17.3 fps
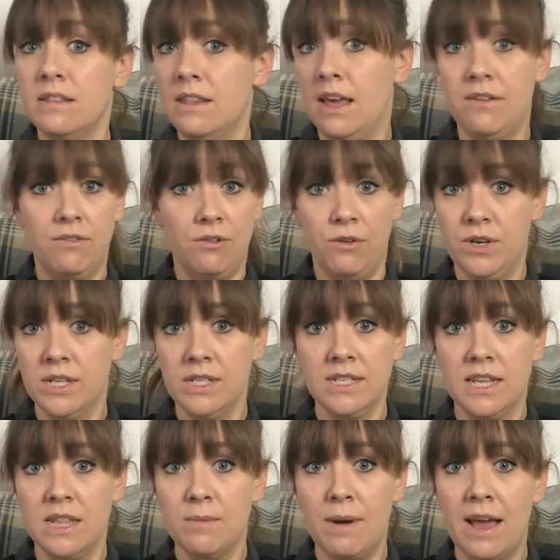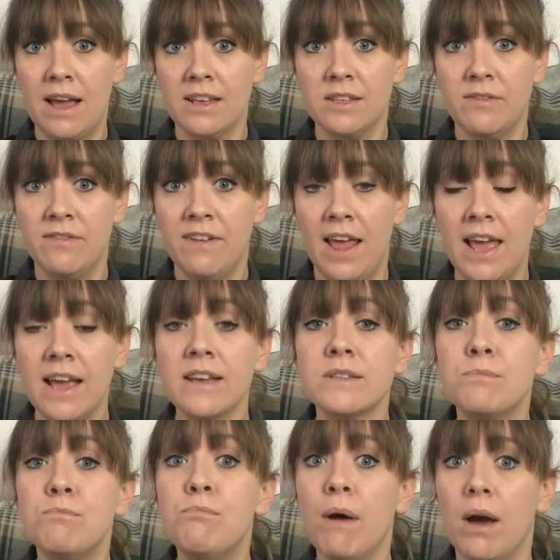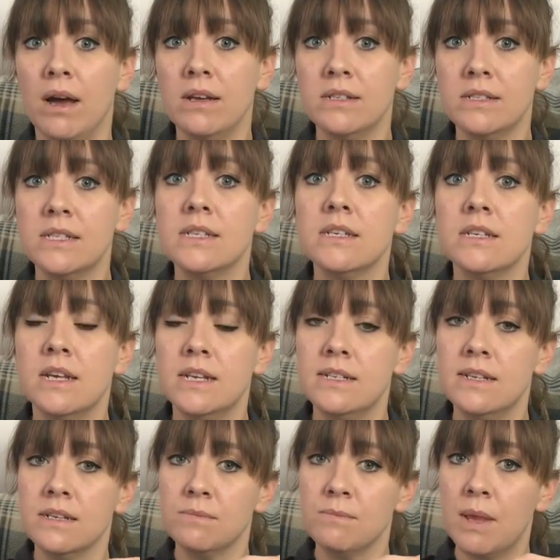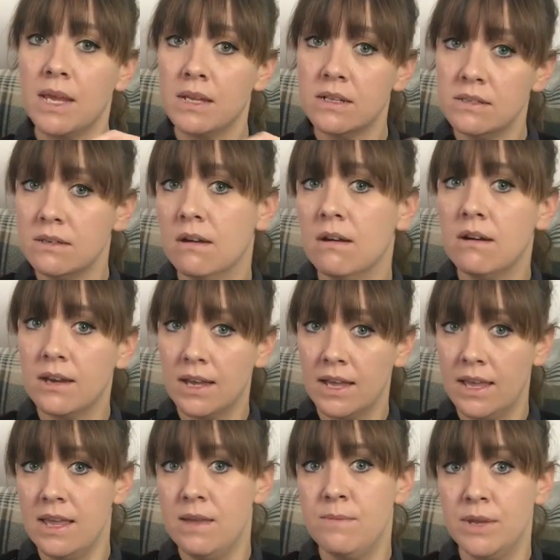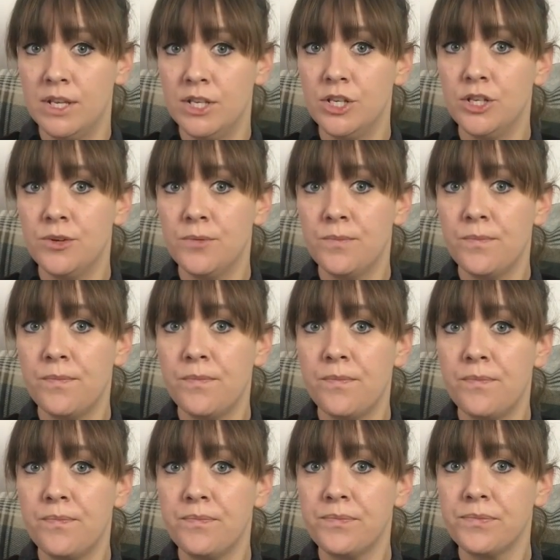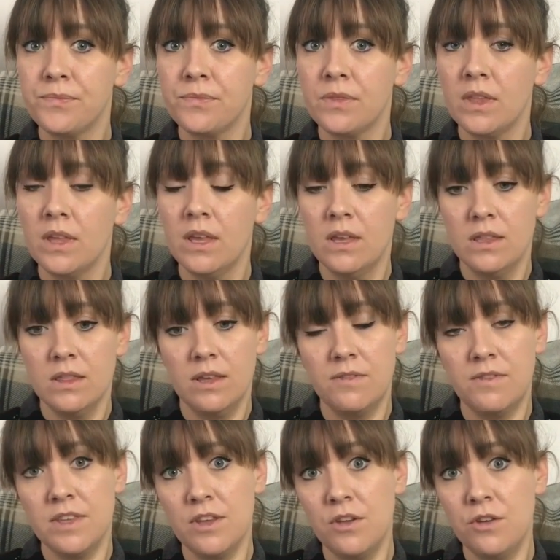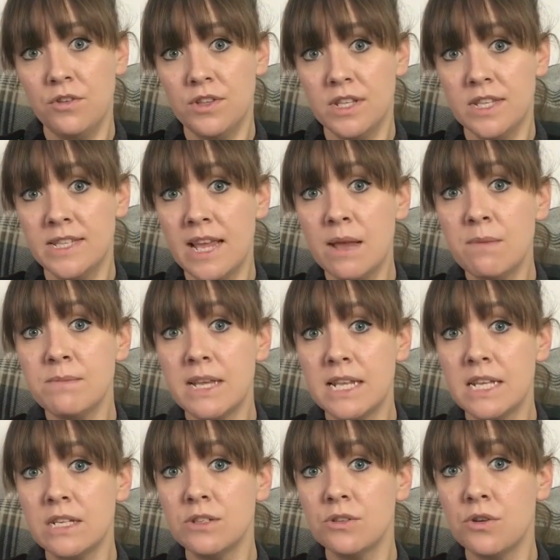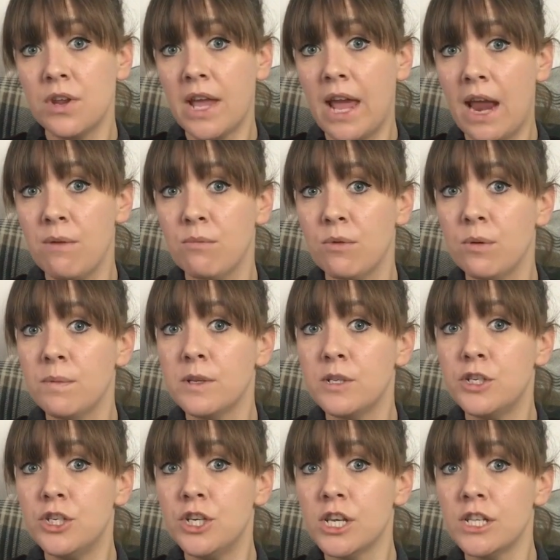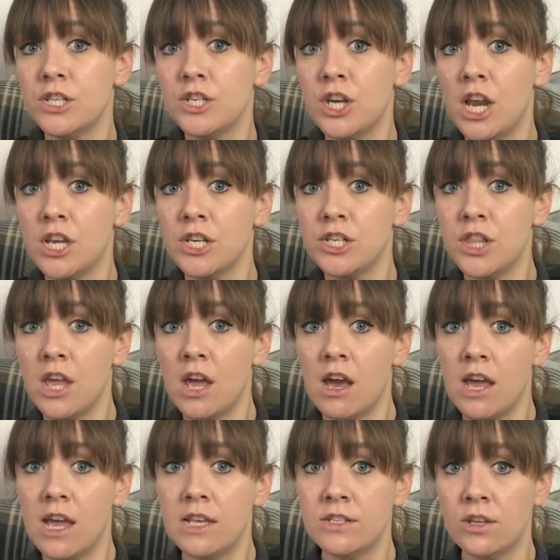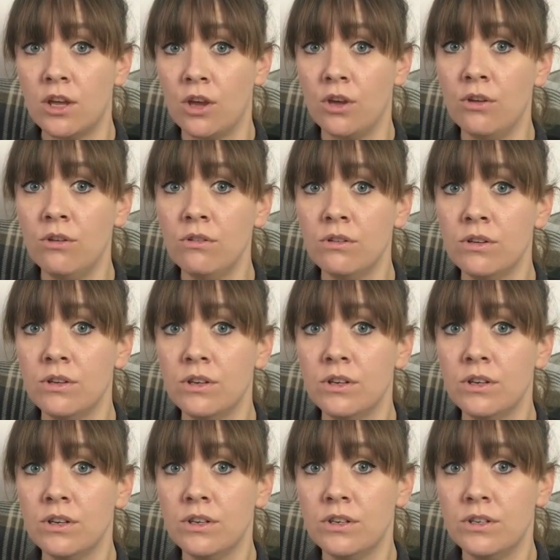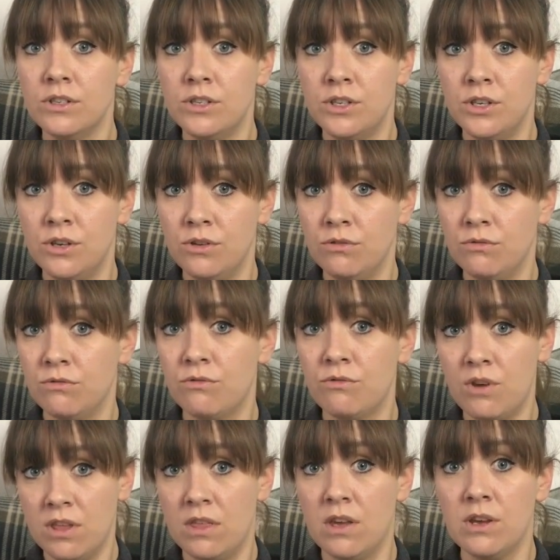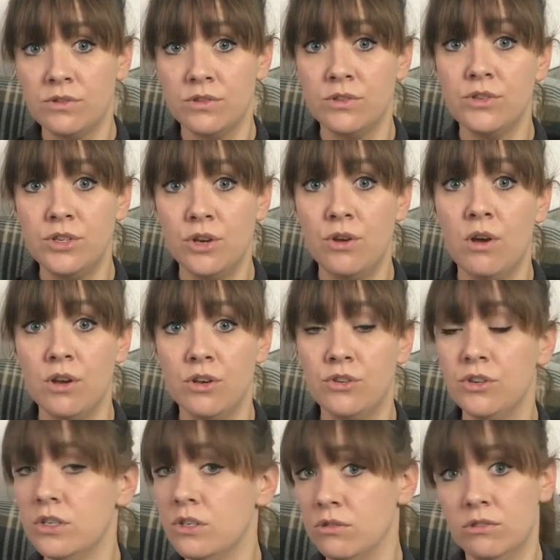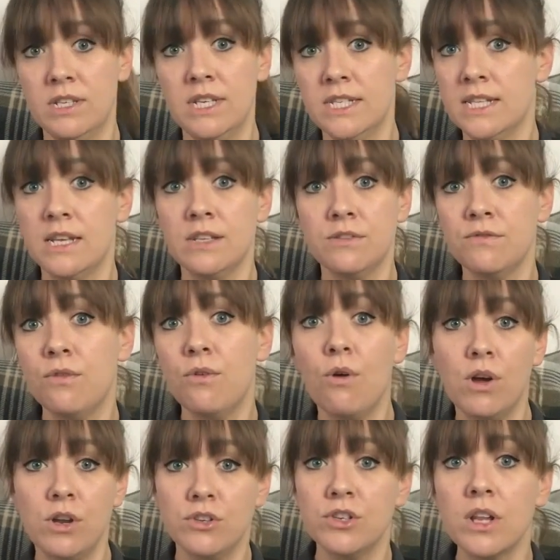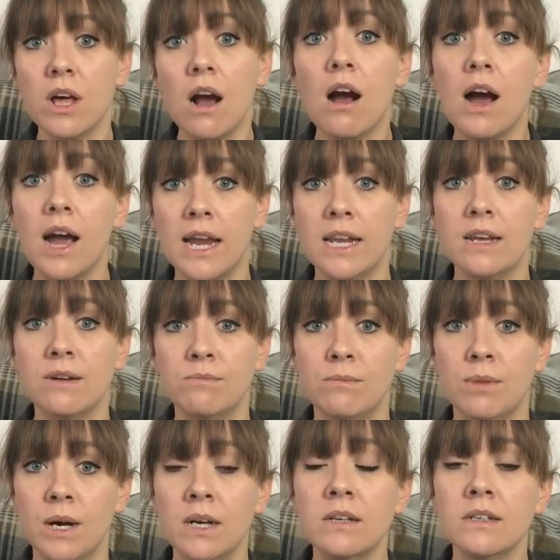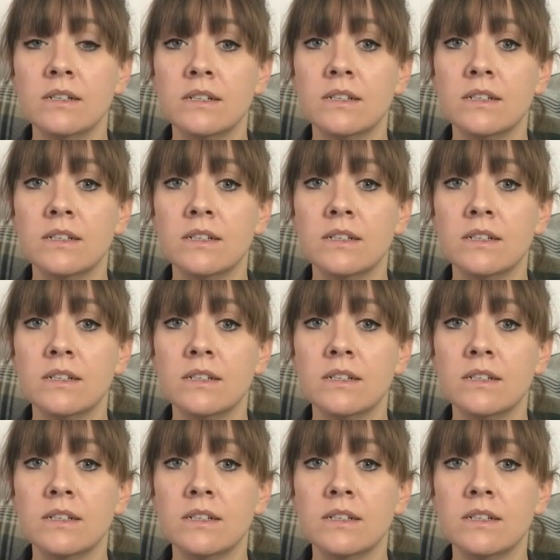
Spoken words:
Therefore it doesn't get the black flecks, but it does make a darker image. If they use the same settings on your camera but just change the ISO to 3,200 or 6,400, a high number,